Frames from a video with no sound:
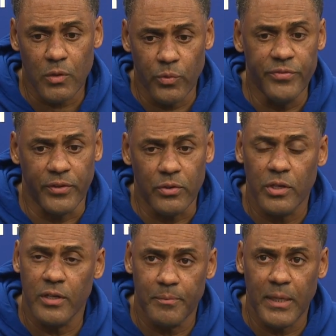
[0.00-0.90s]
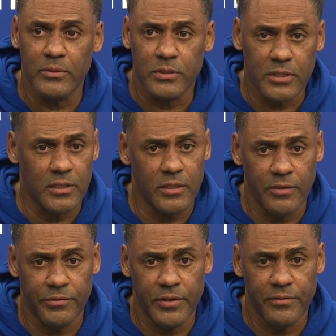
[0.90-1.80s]
we feel good about
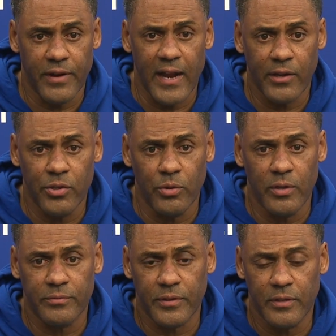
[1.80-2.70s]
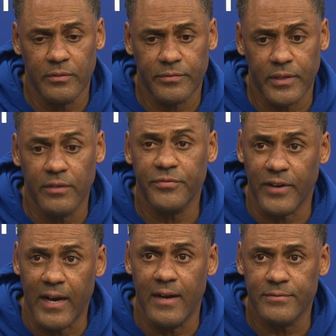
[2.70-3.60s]
the value of
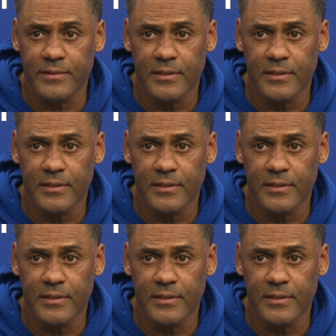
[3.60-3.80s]
five.